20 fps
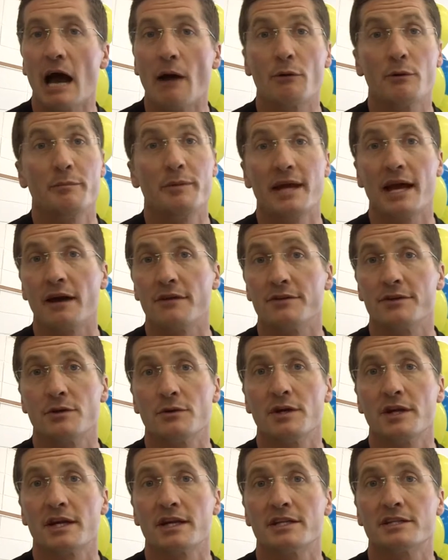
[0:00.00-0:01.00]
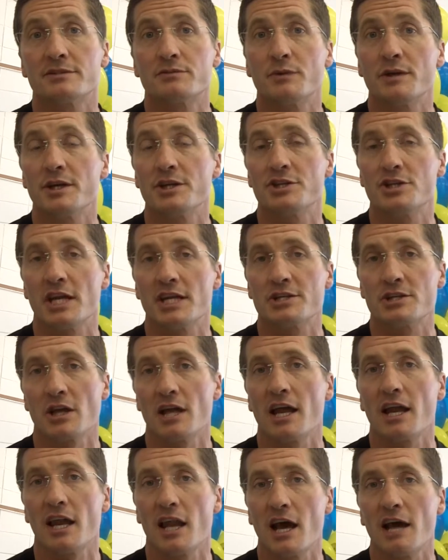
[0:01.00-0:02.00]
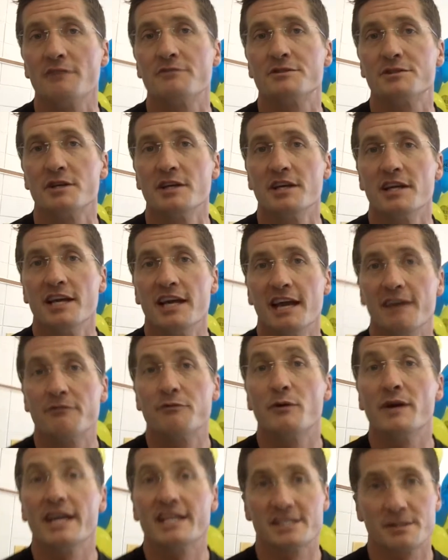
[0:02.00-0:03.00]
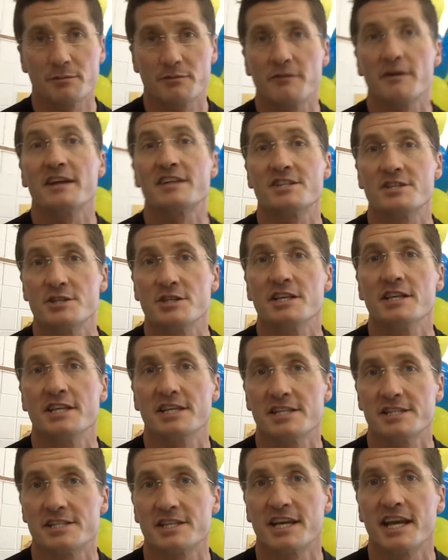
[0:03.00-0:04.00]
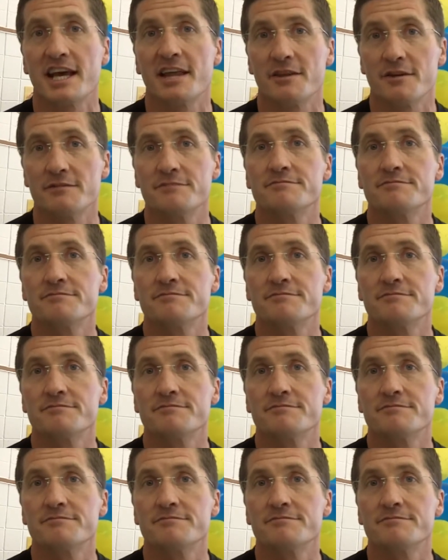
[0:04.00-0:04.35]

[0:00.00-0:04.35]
I would be out doing it, because we could change a lot of lives if we as a profession did this together.